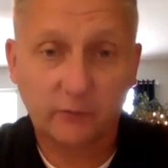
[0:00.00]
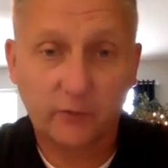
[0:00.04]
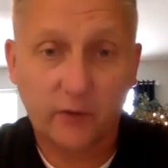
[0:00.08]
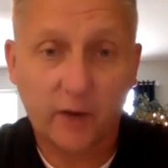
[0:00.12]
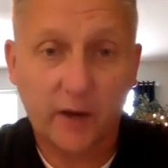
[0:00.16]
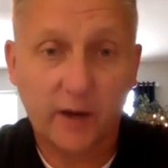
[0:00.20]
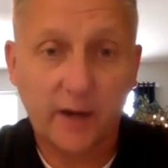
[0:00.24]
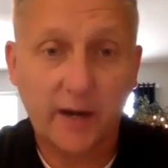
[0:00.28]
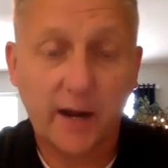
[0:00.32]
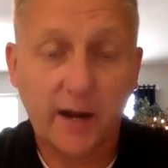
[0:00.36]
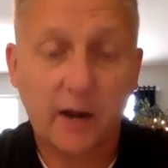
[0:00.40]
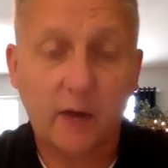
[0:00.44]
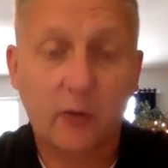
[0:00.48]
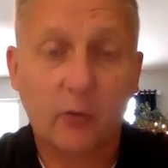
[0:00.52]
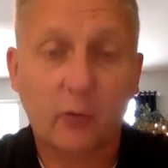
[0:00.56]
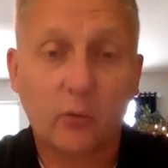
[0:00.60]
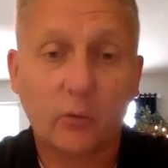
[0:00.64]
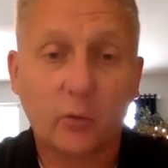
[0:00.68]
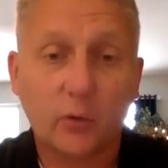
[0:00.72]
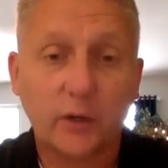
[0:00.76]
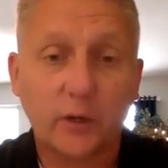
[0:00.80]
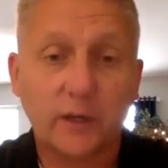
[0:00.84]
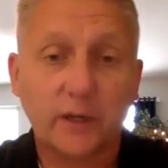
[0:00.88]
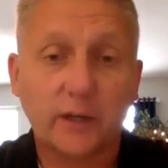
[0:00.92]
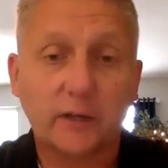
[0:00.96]
Find out
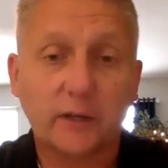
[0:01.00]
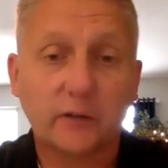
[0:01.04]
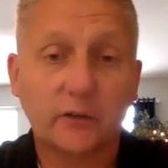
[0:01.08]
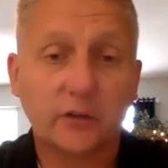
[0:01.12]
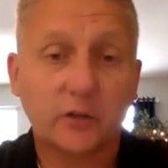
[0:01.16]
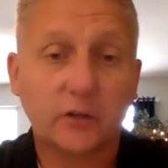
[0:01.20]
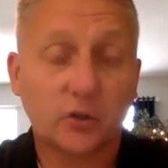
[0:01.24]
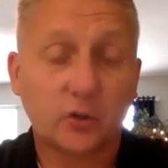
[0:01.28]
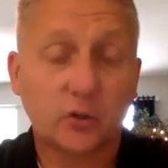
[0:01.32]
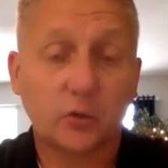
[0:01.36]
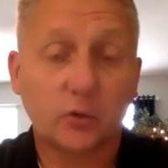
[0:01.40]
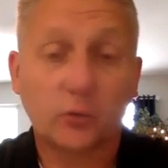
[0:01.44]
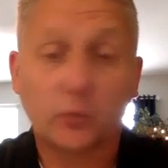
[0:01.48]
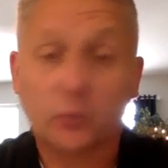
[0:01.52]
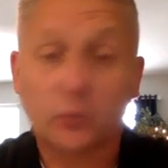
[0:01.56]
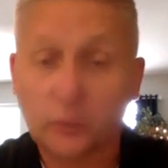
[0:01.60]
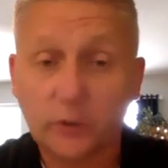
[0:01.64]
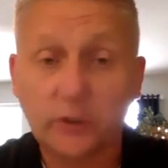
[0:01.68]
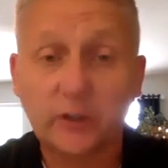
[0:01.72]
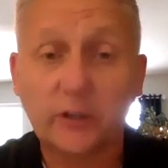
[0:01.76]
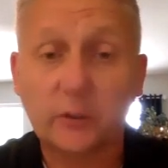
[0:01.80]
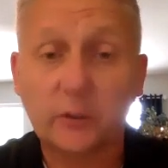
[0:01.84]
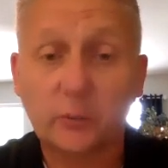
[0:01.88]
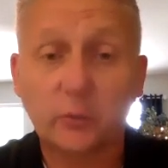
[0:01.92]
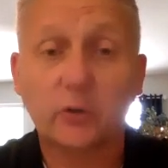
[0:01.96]
what it is that you're
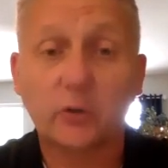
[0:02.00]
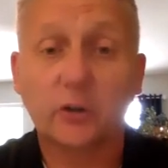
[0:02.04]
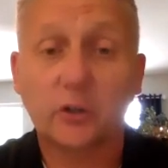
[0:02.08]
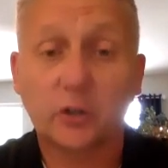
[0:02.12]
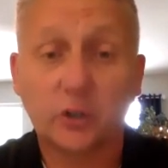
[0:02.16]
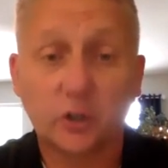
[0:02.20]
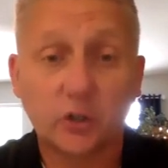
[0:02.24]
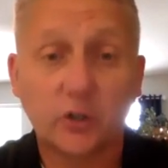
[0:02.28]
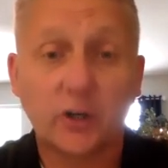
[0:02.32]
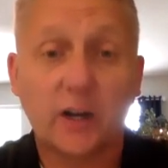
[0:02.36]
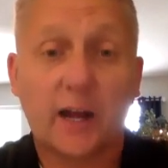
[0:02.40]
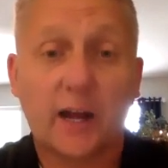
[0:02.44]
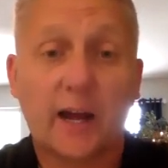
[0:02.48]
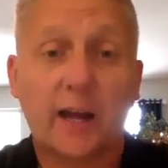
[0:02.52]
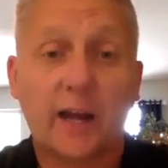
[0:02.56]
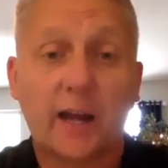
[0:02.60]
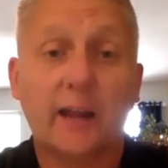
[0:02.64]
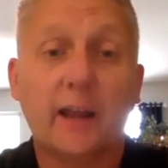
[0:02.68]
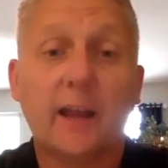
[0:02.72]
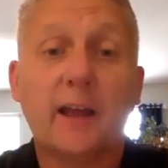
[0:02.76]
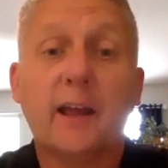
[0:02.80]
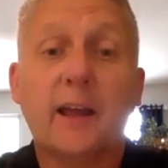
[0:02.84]
really, really good at